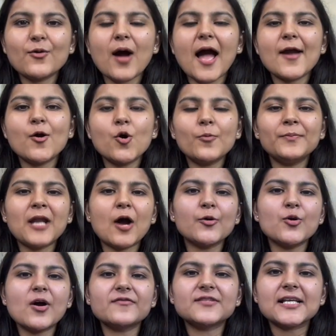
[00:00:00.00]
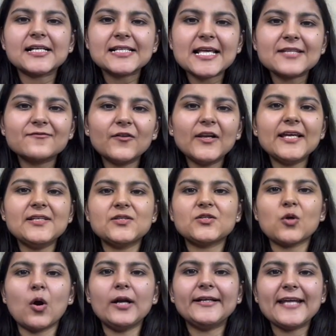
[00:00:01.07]
I hope now you have successfully
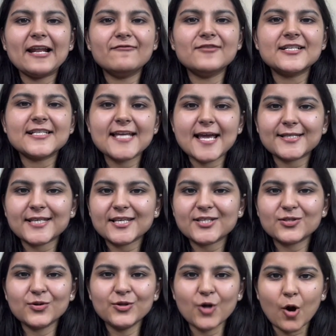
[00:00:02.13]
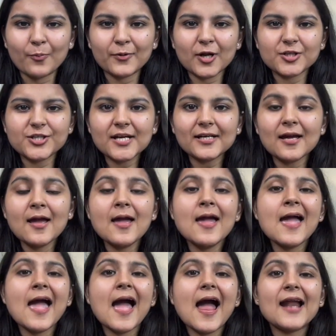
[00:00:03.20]
installed Tailwind CSS to your project.
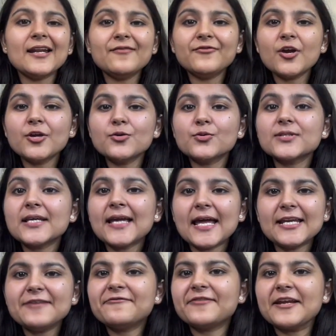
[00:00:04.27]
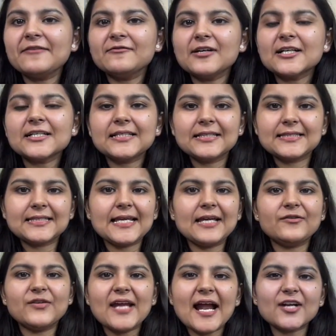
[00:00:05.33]
And if you're using any frameworks, say
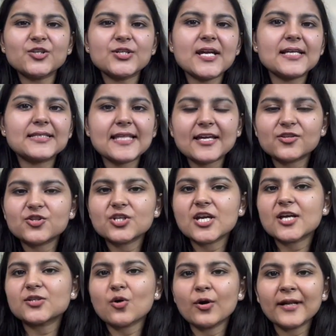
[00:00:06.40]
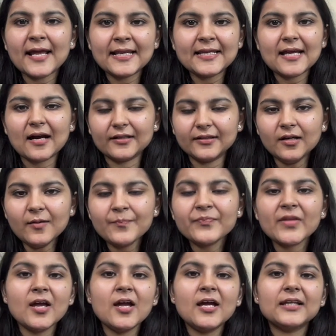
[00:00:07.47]
React.js, Next.js, or any other,
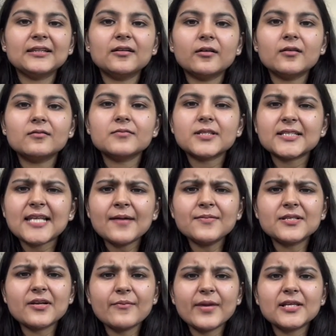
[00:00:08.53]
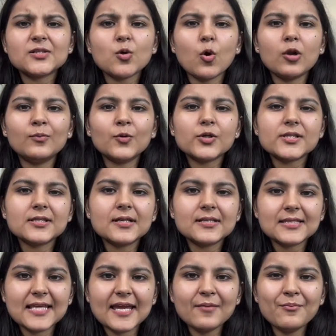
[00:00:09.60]
the steps remains almost the
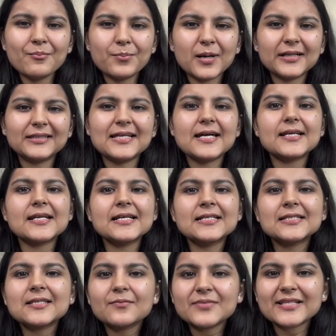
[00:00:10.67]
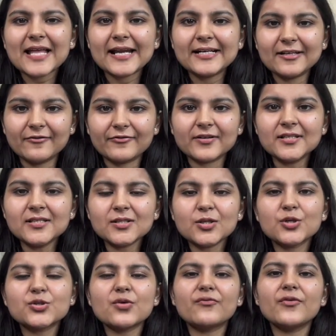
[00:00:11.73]
same, but there is some slight difference.
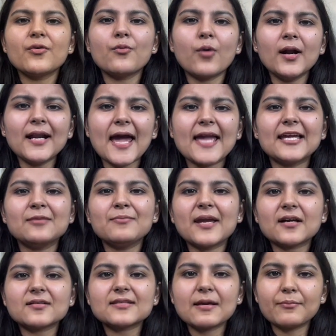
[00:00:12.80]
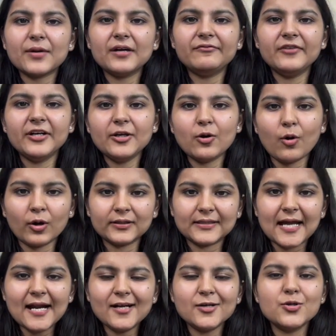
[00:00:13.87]
So if you want, I can make a separate video on
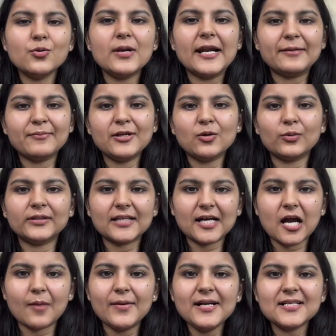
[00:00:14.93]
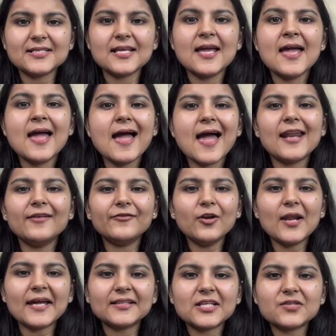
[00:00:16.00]
that. Do let me know in the comments. And if you
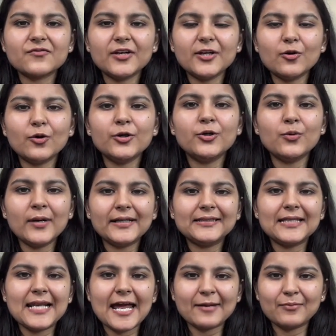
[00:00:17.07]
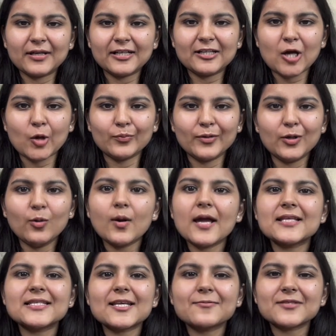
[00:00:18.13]
like this video, do hit the like button down below and
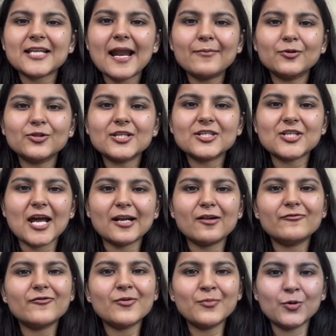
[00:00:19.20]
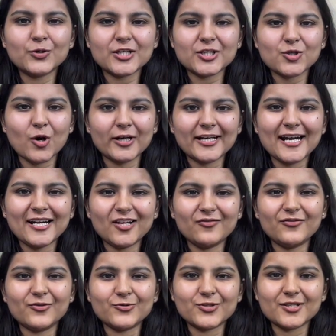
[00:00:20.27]
subscribe to this channel for more such content in
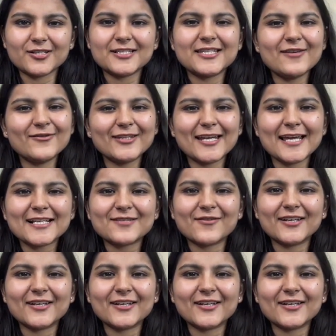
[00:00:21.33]
future. See you in the next